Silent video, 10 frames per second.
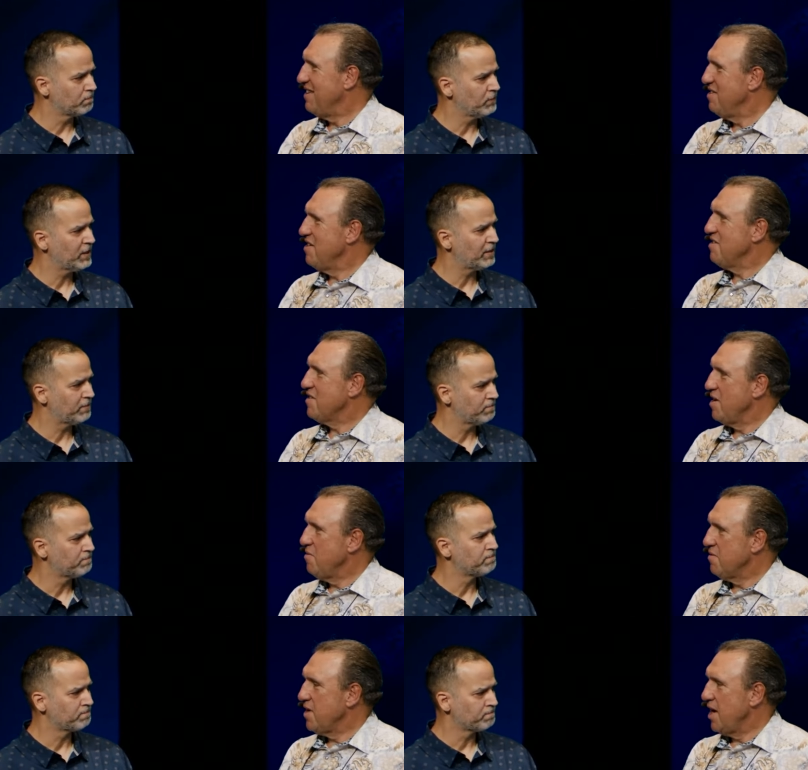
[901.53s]
Speaker 1: You understand what I'm
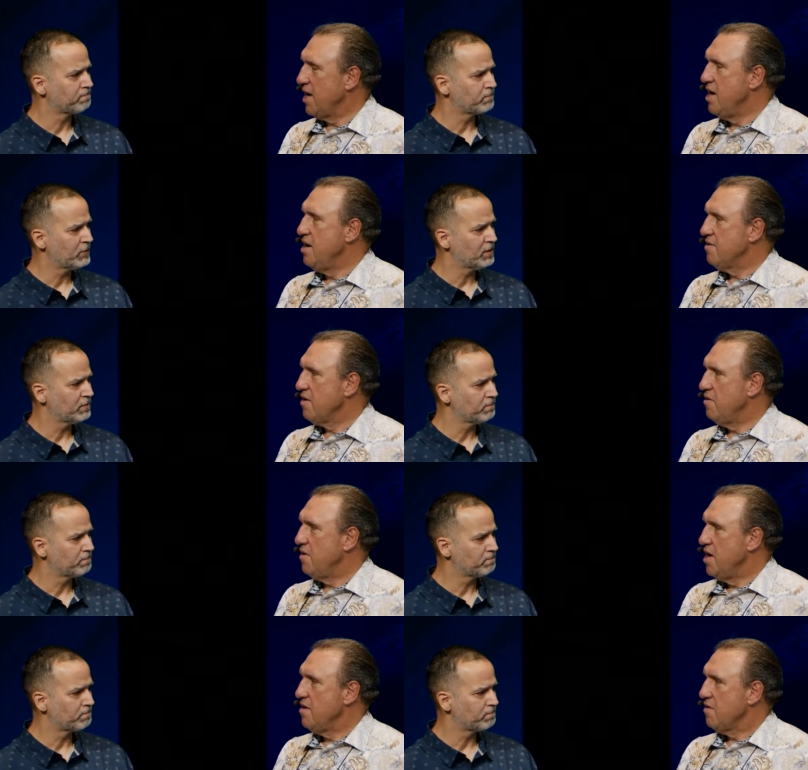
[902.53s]
saying? So,
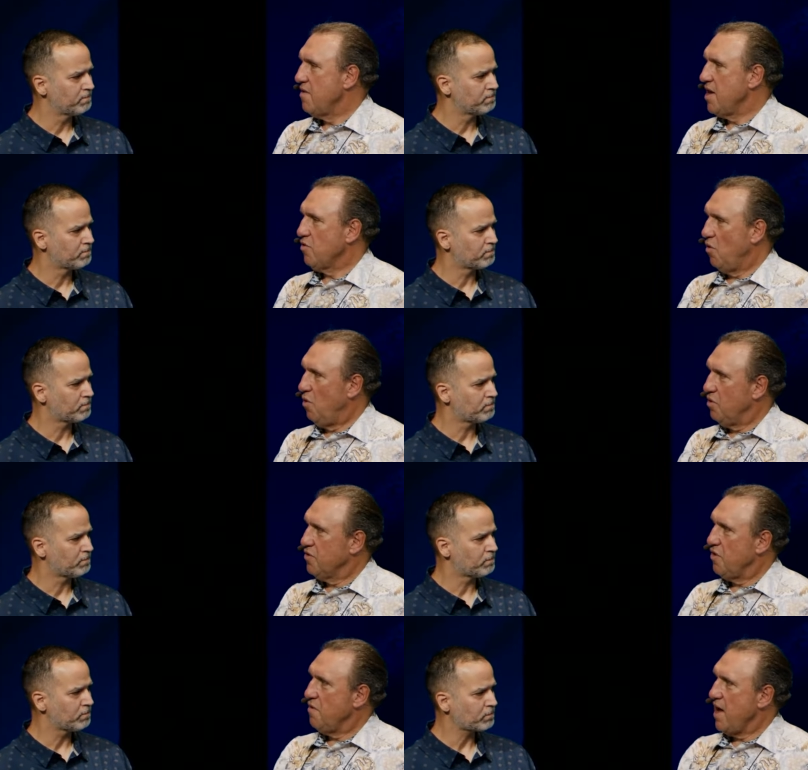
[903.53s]
so there's
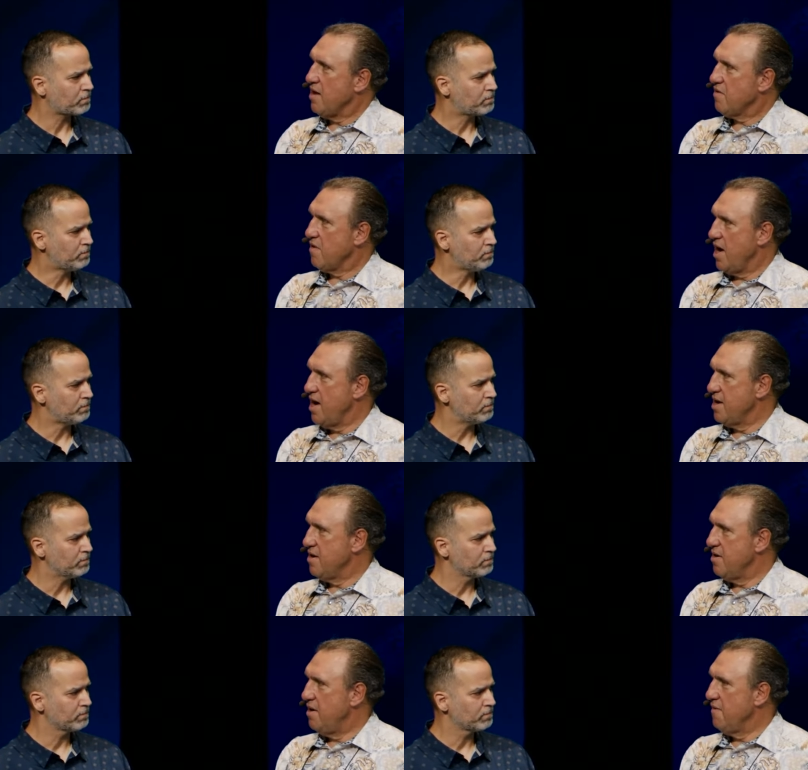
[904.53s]
also that side
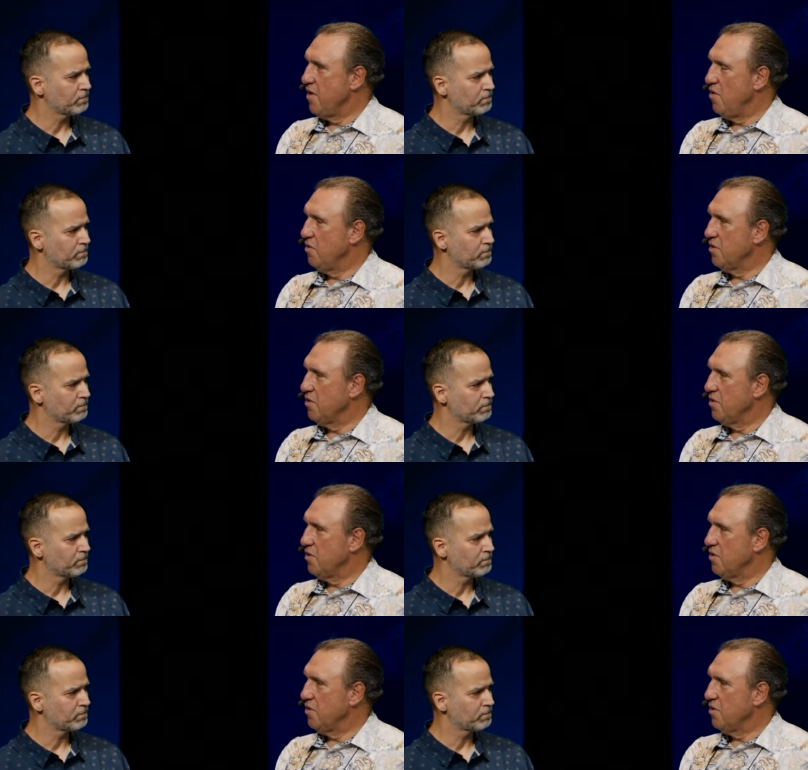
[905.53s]
of the whole